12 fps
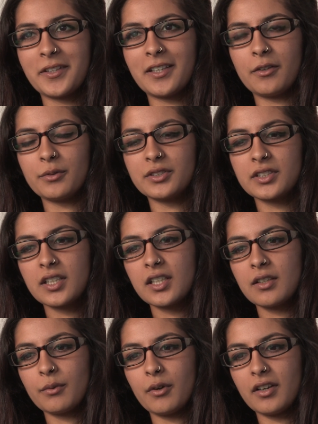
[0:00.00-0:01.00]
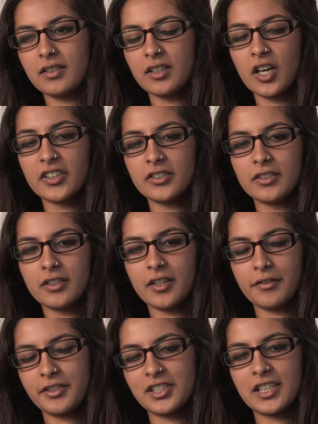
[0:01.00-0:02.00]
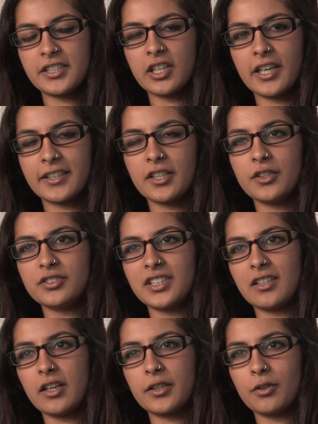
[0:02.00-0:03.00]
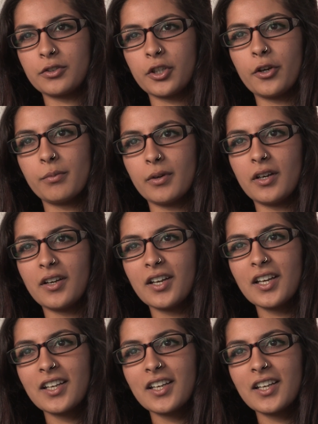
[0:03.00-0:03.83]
and then I was unofficially diagnosed in like October.